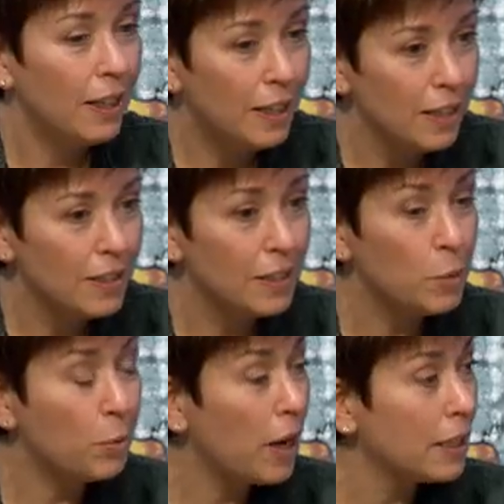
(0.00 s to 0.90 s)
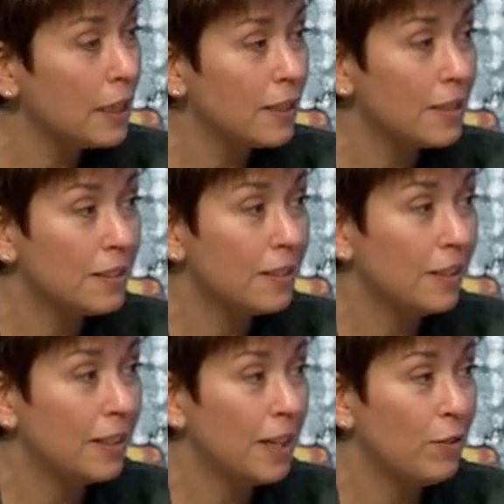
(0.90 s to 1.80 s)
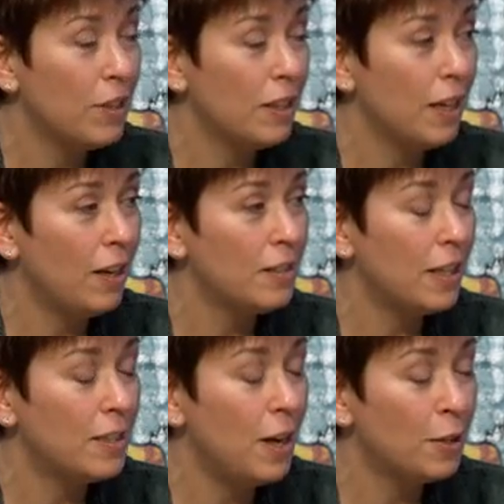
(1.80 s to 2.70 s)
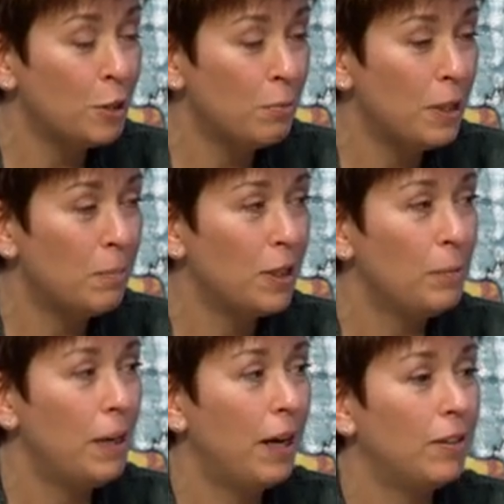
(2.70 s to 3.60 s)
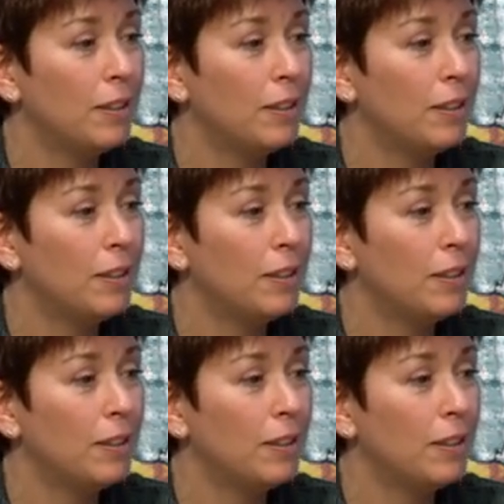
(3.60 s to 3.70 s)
is. It's a practice, like everything else I talk to people about.